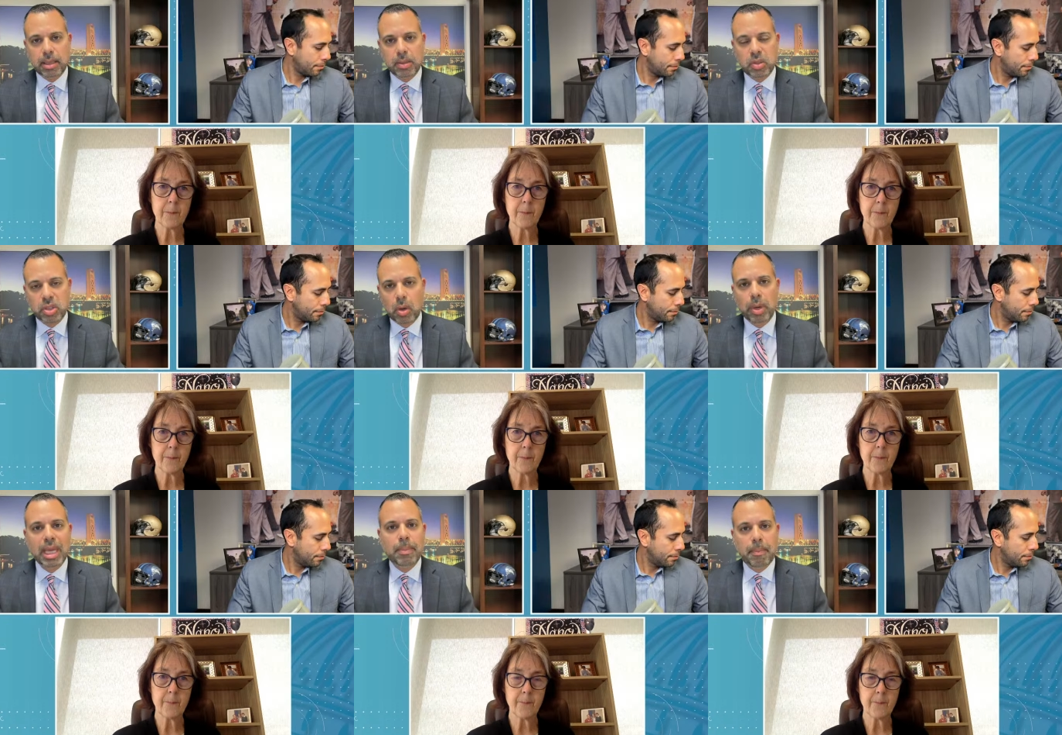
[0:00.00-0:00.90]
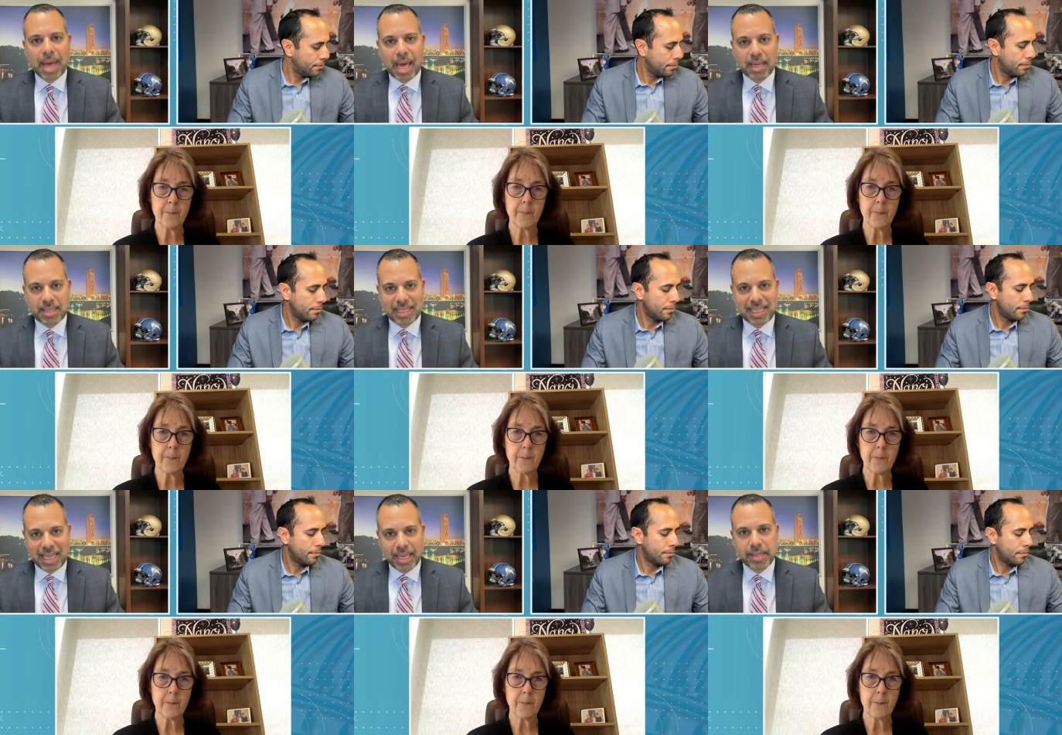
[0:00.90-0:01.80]
Speaker 1: so impacts
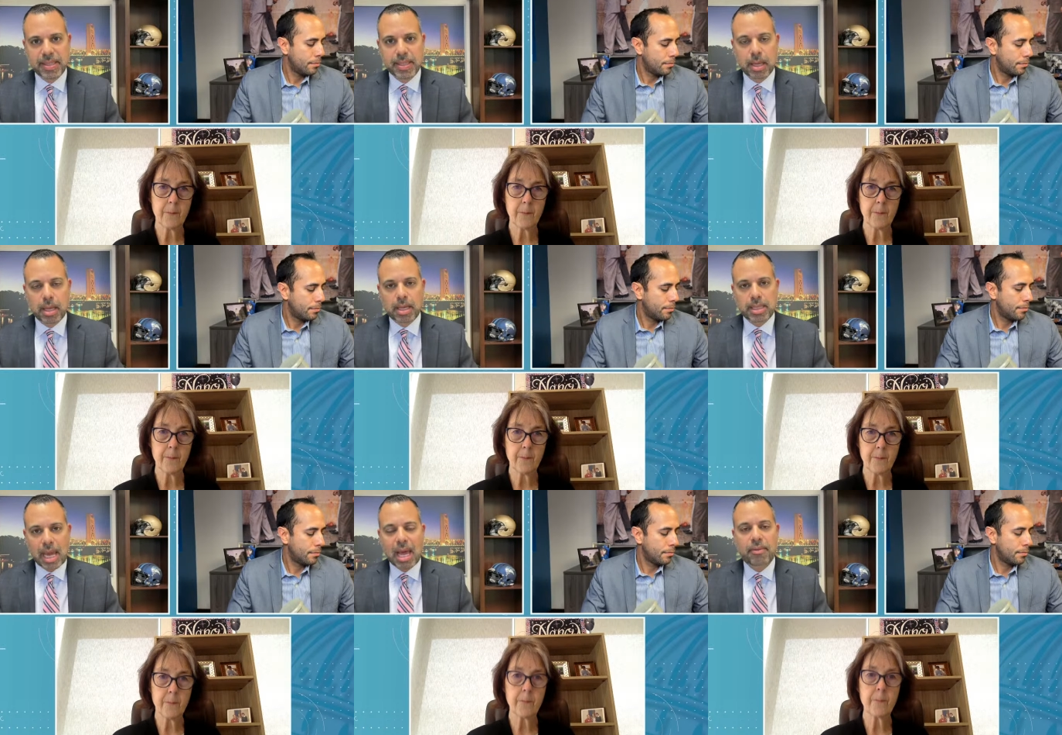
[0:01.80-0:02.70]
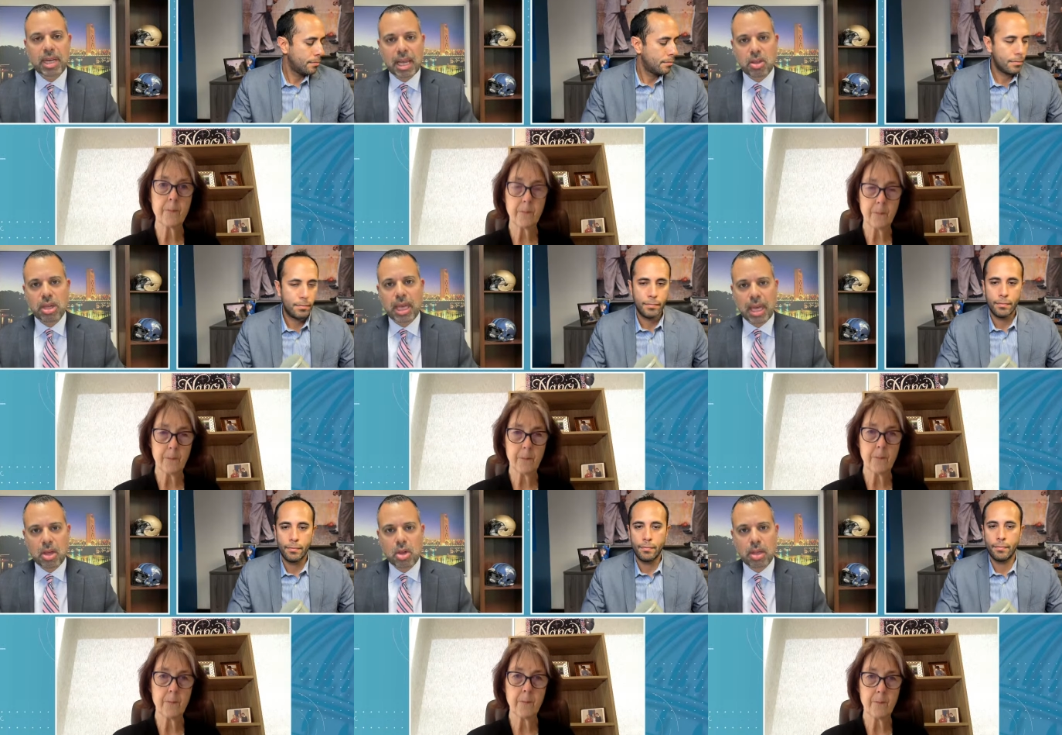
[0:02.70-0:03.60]
kids to have an
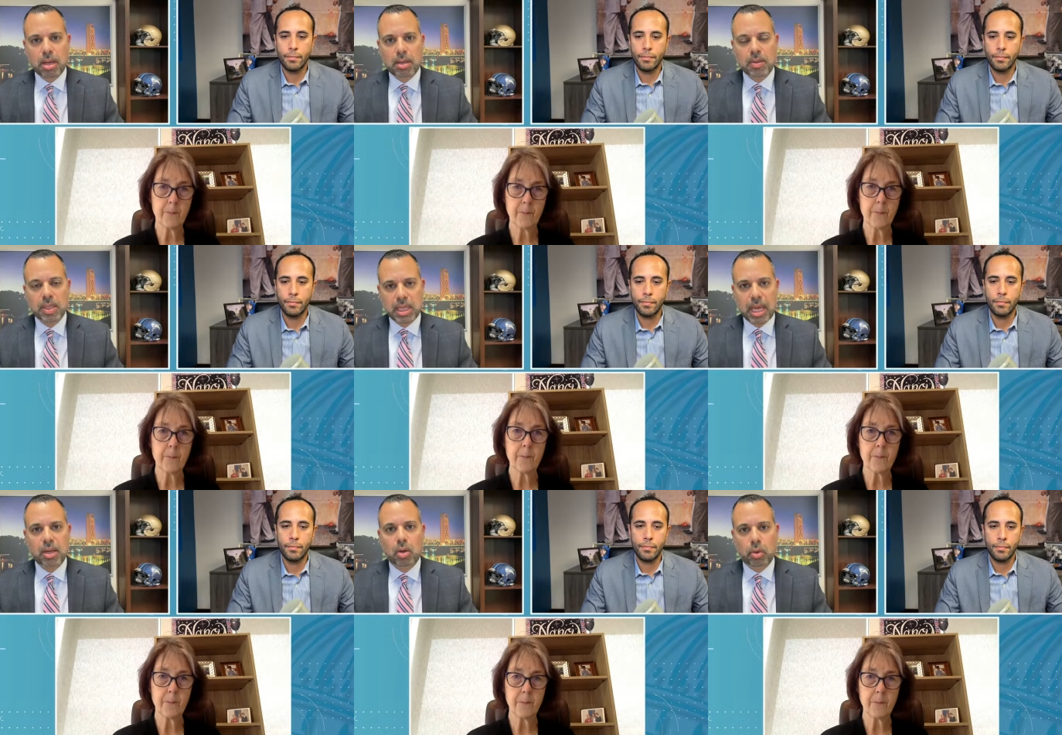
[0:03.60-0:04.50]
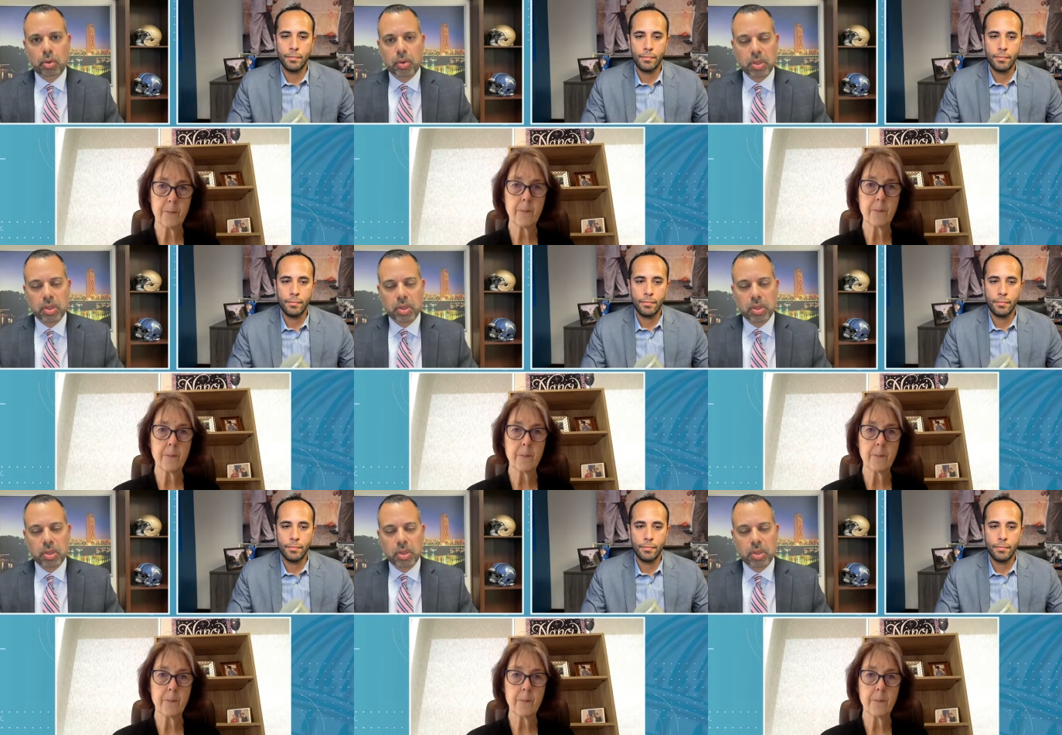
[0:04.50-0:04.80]
education stakeholder,